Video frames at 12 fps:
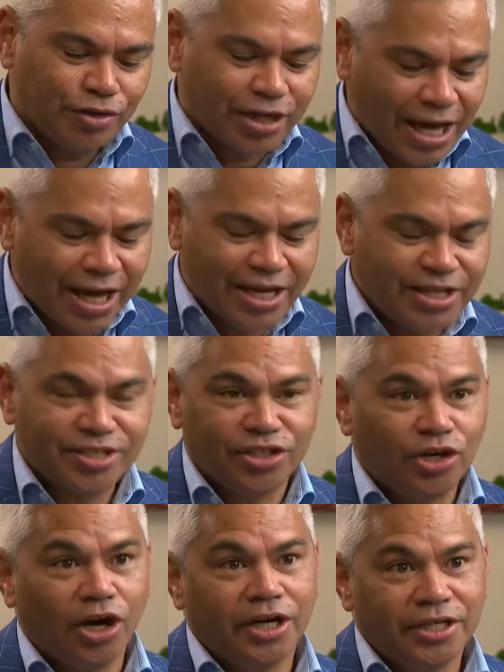the 80s
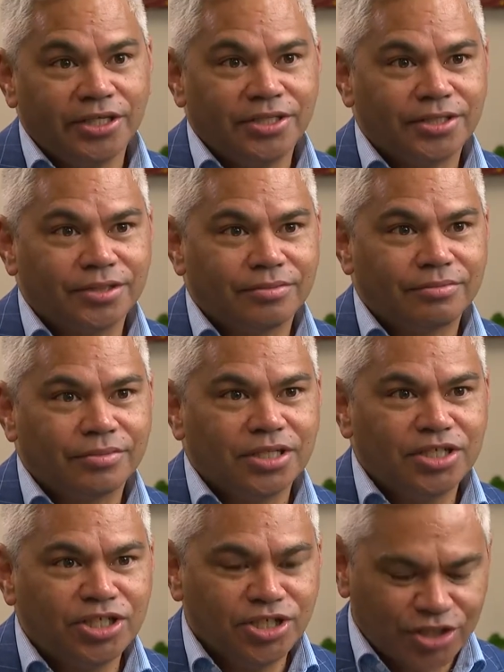and 90s,
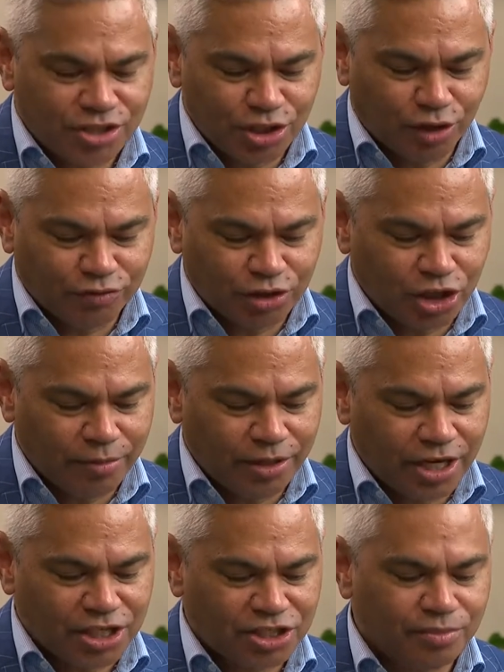Indigenous
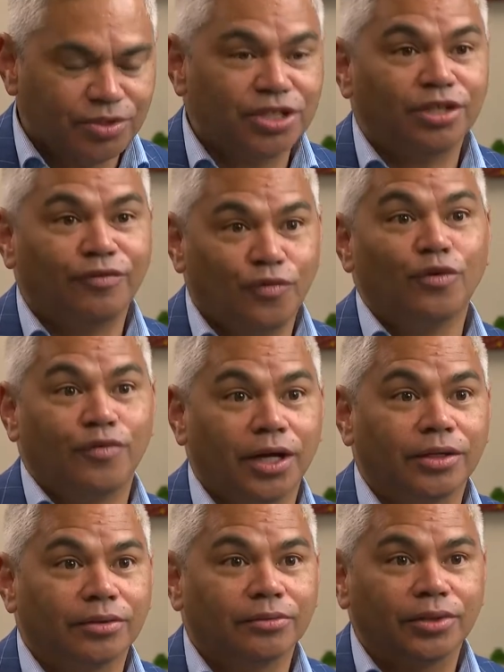self-determination was at the
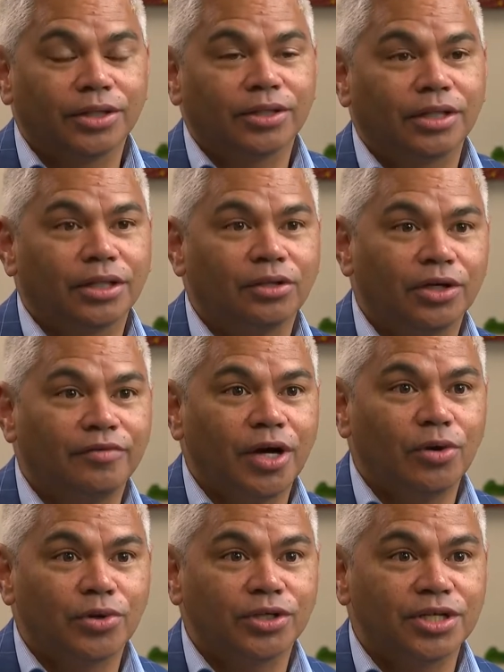forefront with a lot of our
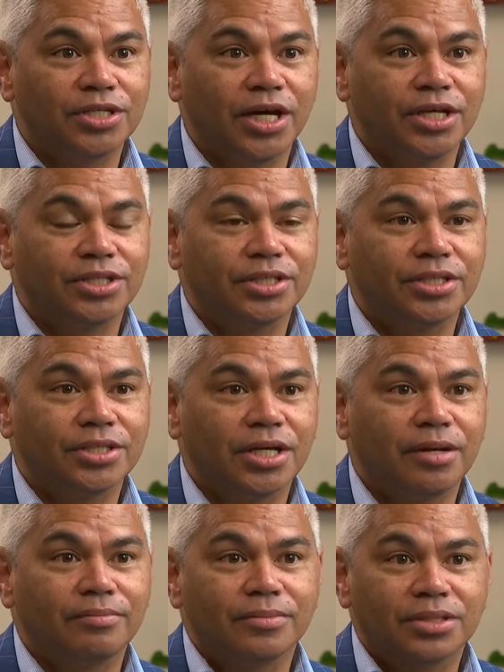organisations,
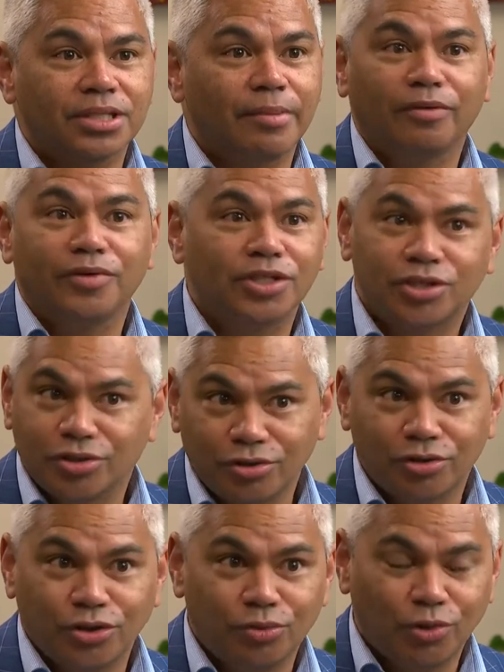some of which
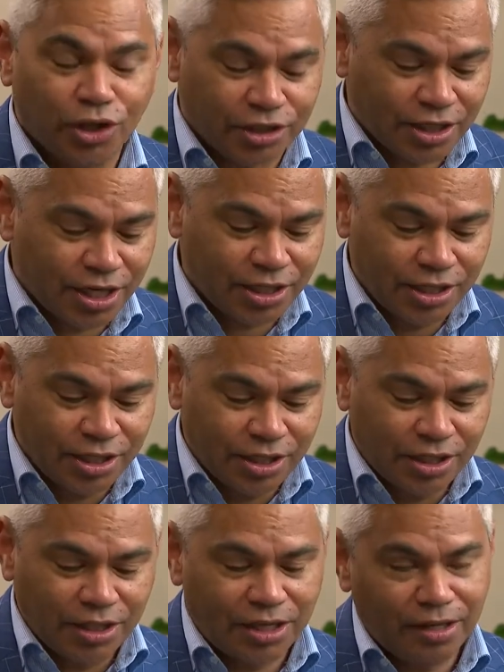you worked at,
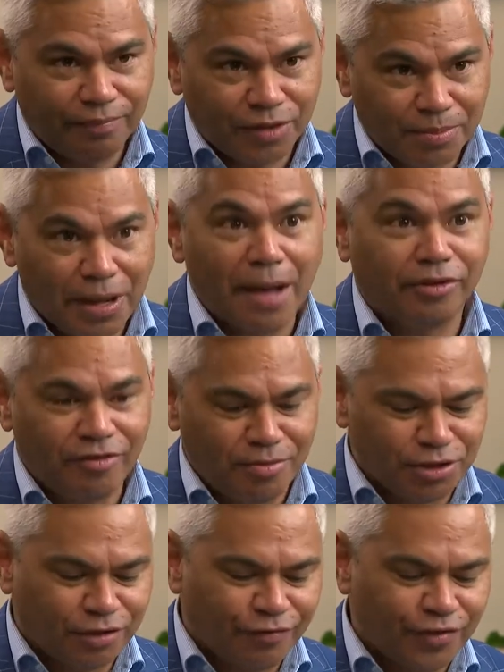Department of
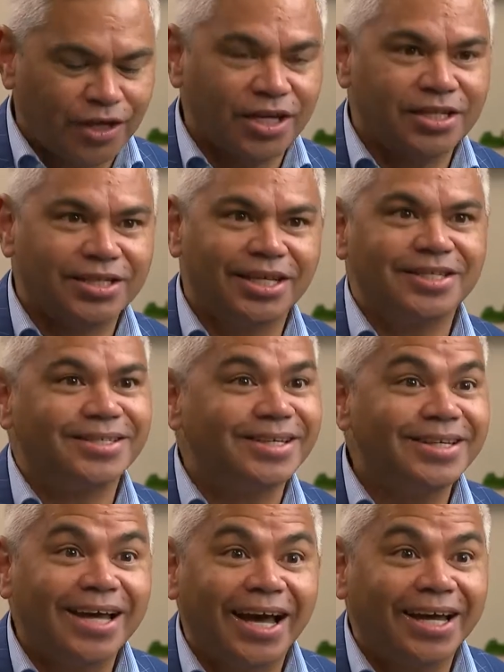Aboriginal Affairs,
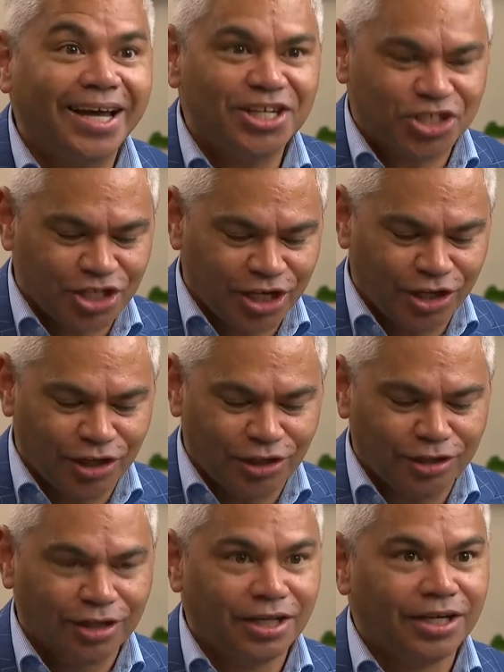ADC, AHL,